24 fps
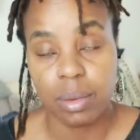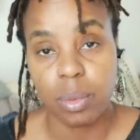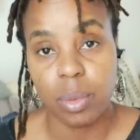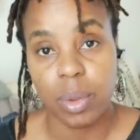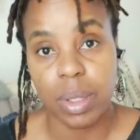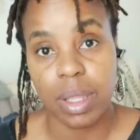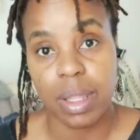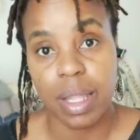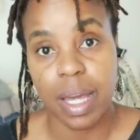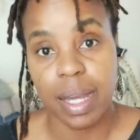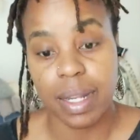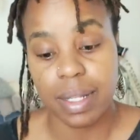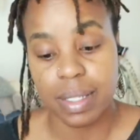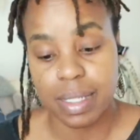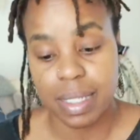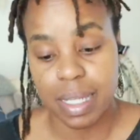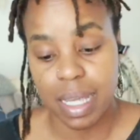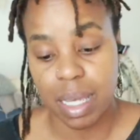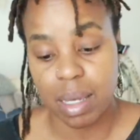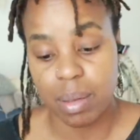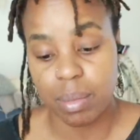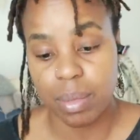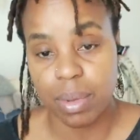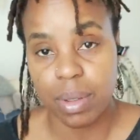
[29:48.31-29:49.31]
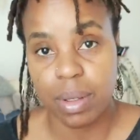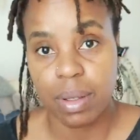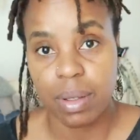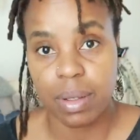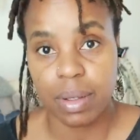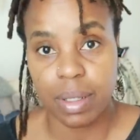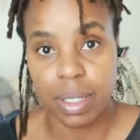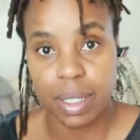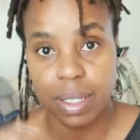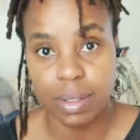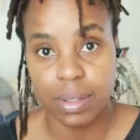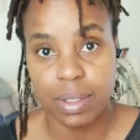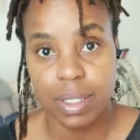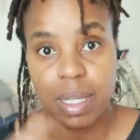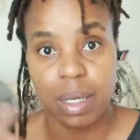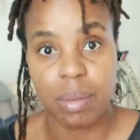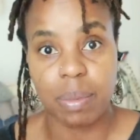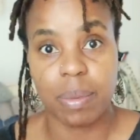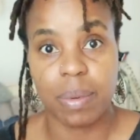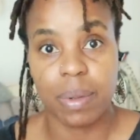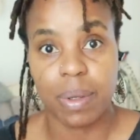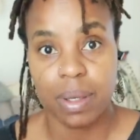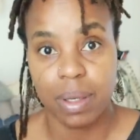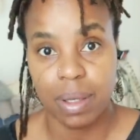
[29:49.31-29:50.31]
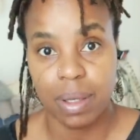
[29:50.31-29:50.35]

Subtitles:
with that same needle tip